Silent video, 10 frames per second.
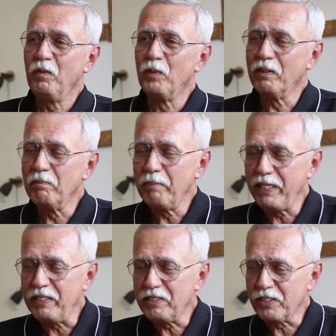Well,
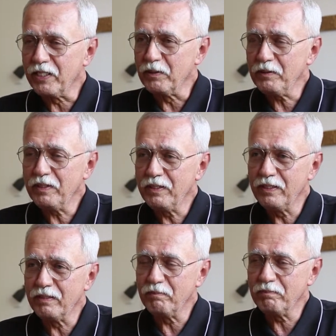many years ago,
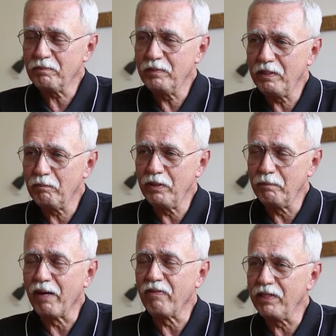in
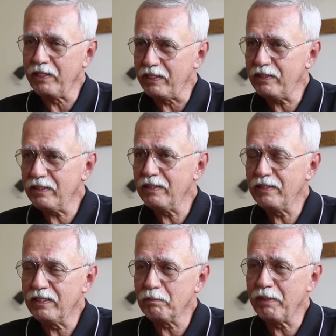my 30s,
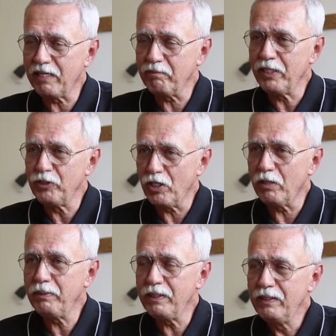as part of my
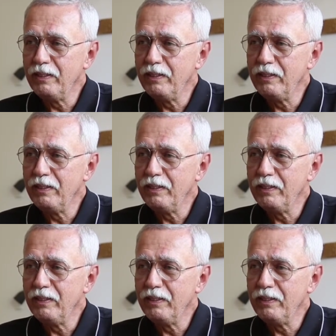job